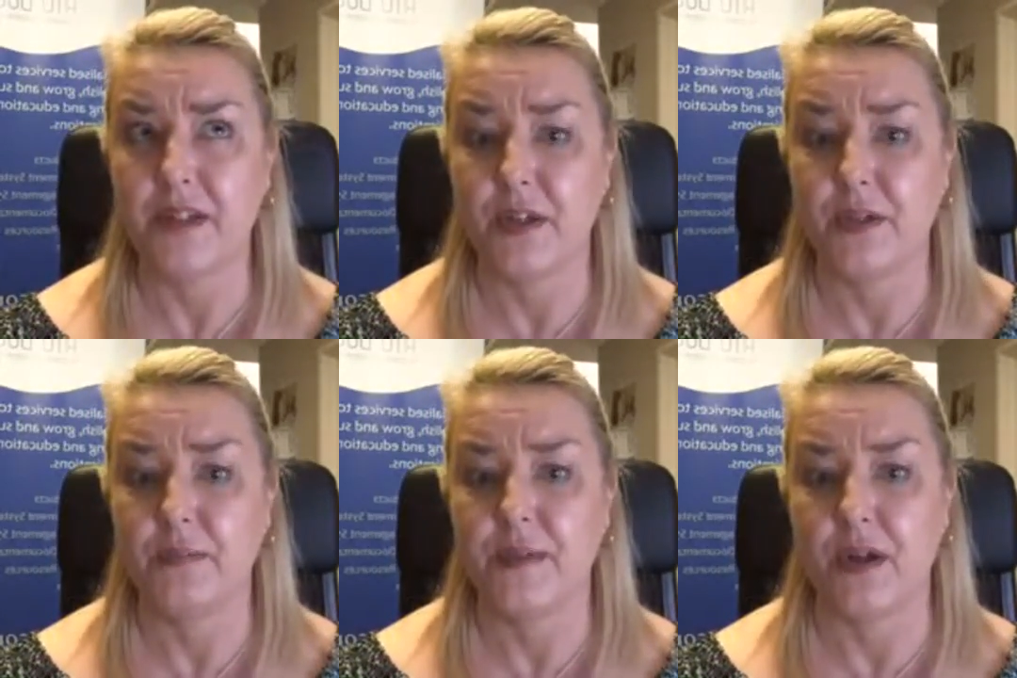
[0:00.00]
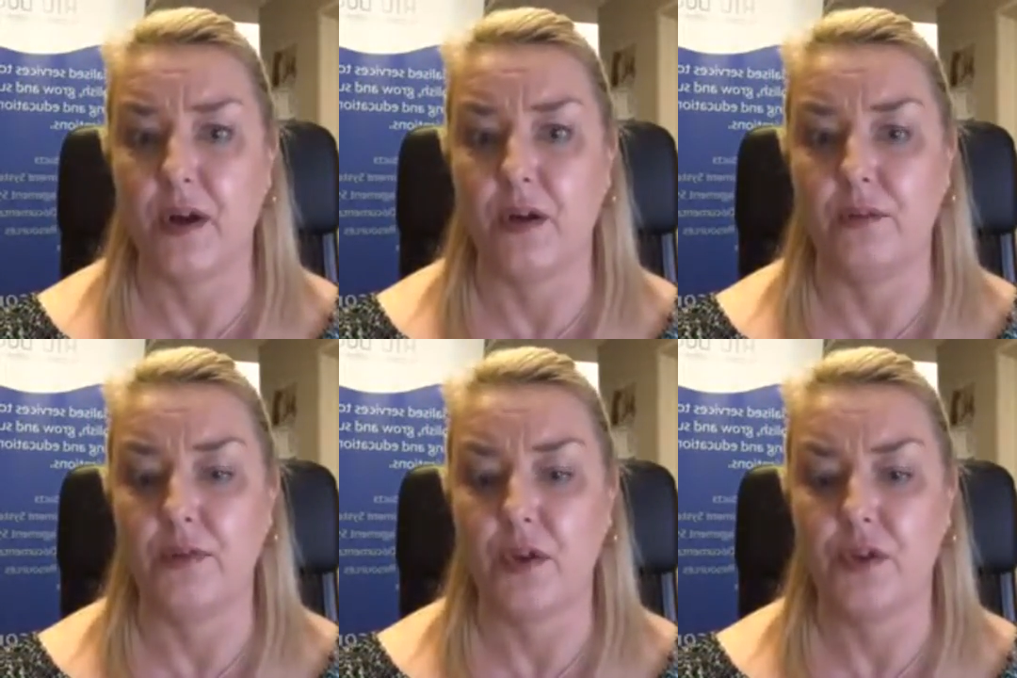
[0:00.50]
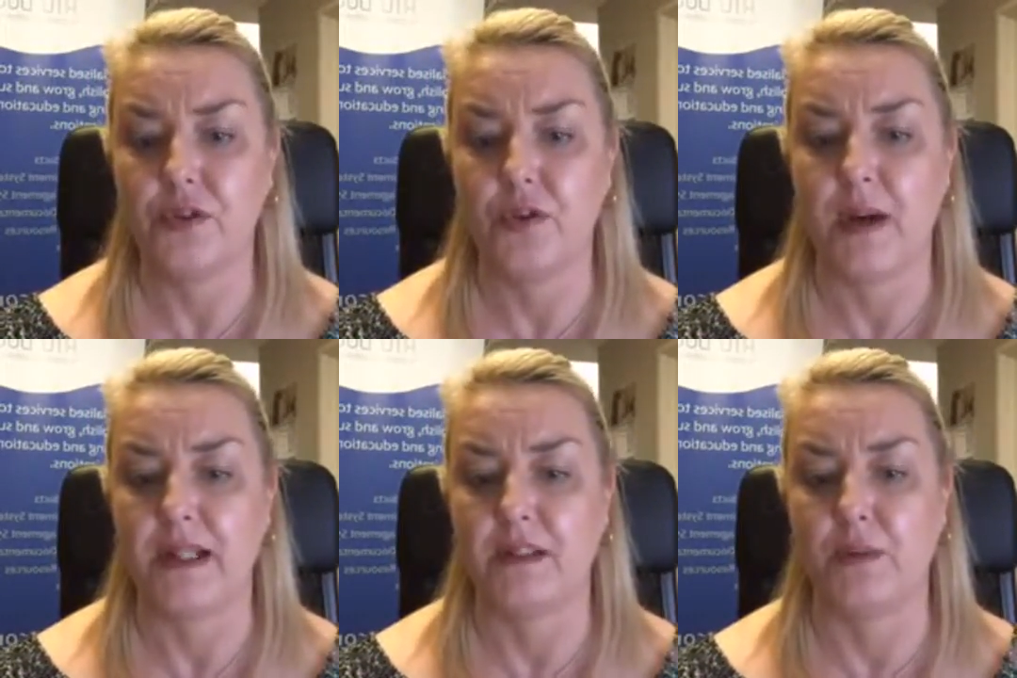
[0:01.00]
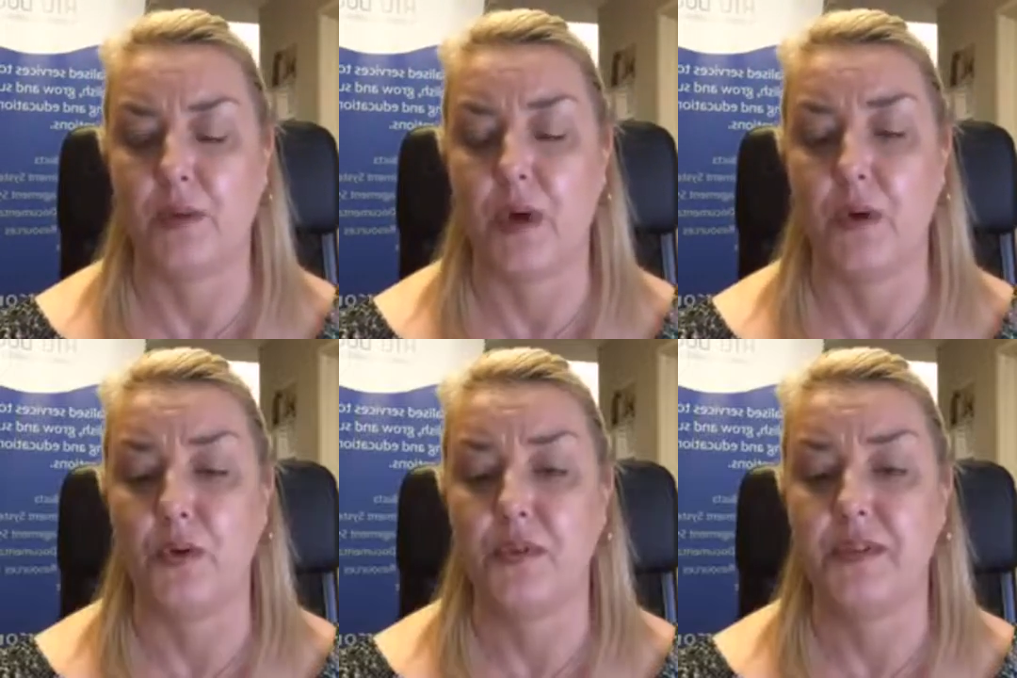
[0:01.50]
terms of contractor
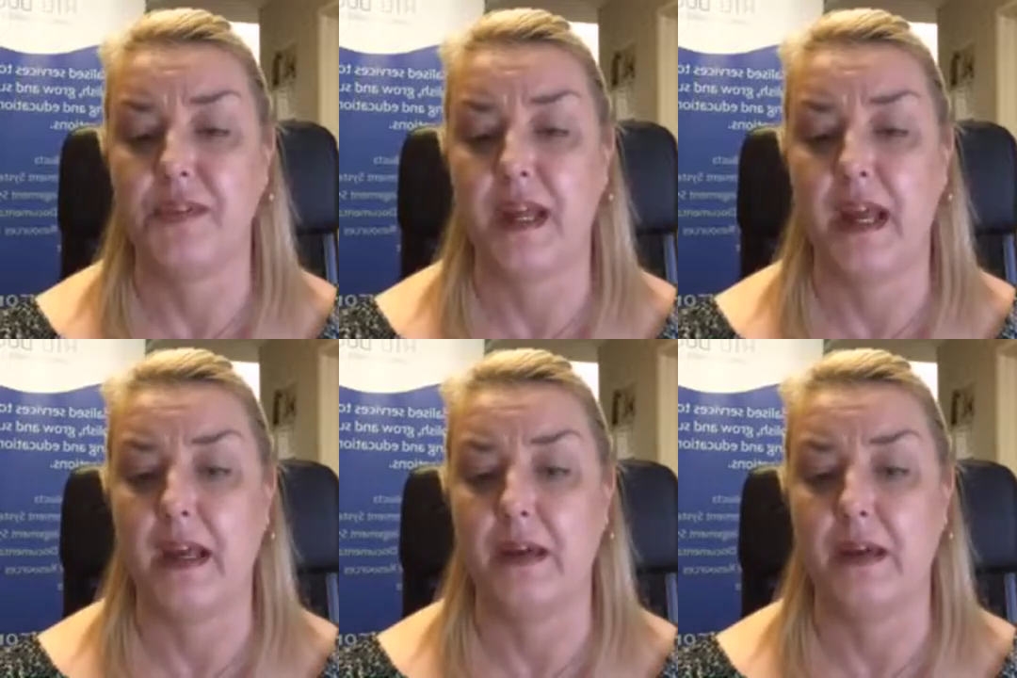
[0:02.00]
roles,